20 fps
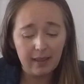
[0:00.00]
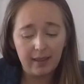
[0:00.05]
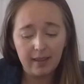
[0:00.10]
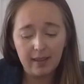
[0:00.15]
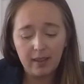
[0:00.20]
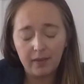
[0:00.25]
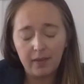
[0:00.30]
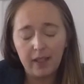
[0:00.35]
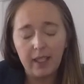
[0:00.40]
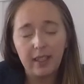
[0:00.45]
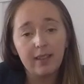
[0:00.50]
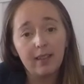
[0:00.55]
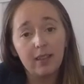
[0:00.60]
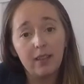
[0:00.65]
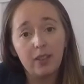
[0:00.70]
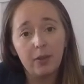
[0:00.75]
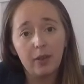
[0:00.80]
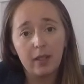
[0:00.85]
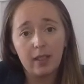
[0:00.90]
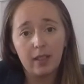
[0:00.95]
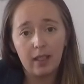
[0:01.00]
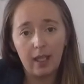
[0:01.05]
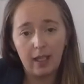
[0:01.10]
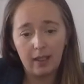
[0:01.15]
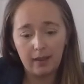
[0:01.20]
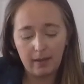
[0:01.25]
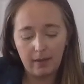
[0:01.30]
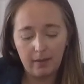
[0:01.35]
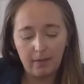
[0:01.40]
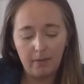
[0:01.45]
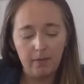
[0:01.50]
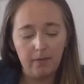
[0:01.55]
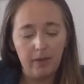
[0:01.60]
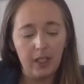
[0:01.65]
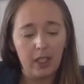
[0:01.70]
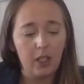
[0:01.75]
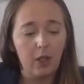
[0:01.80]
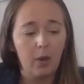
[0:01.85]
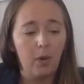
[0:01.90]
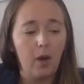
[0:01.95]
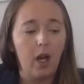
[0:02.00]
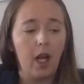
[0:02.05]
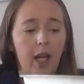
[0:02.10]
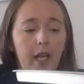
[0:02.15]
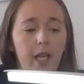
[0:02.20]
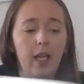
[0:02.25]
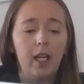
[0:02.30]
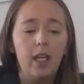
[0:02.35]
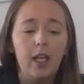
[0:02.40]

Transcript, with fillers: list of things to do a video on,